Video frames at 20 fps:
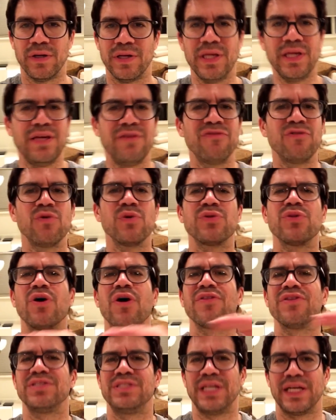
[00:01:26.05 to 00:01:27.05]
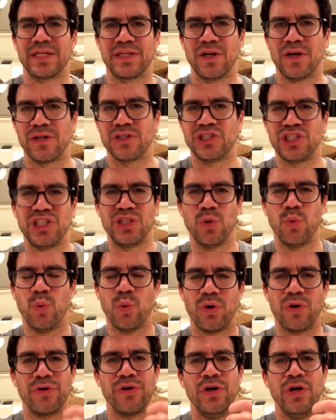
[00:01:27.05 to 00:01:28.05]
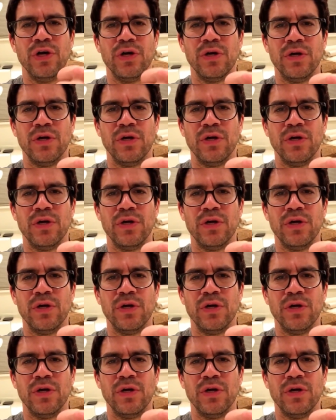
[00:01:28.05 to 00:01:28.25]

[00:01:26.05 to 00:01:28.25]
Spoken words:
Even with all the technology in the world,